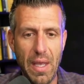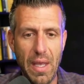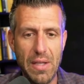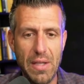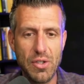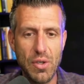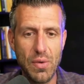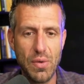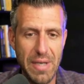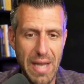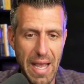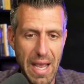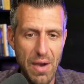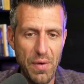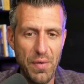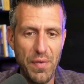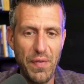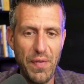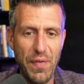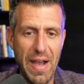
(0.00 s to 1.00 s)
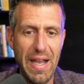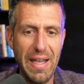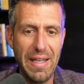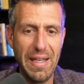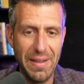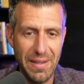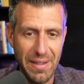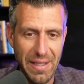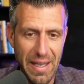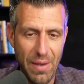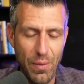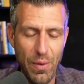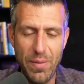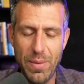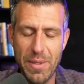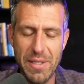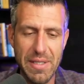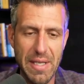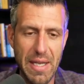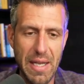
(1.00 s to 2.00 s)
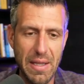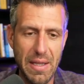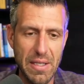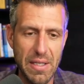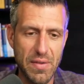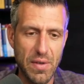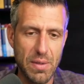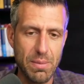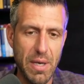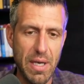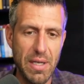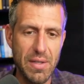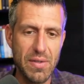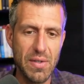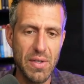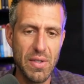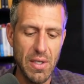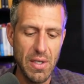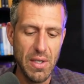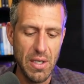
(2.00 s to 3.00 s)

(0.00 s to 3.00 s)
And so now, yeah. finally, and we've been saying this for months,